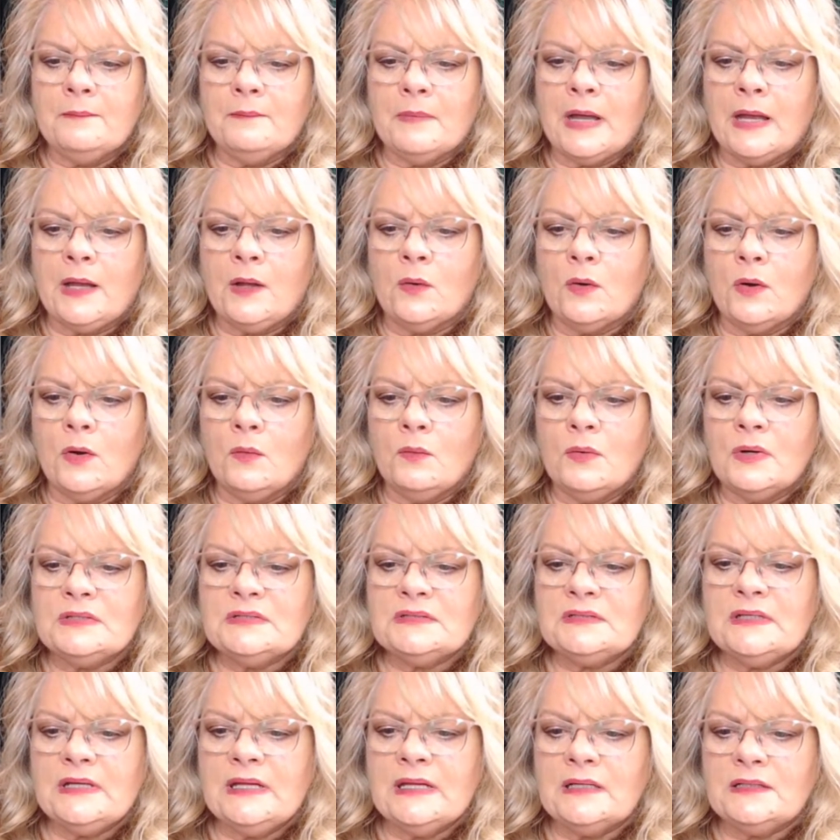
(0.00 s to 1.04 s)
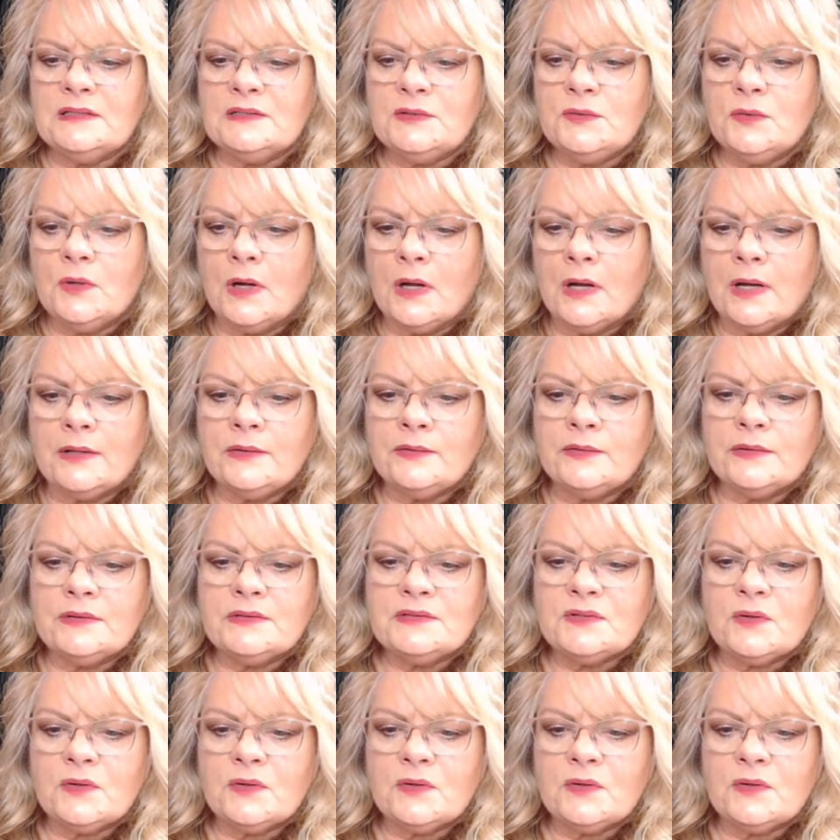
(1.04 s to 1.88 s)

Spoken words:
my goal was to get to 100,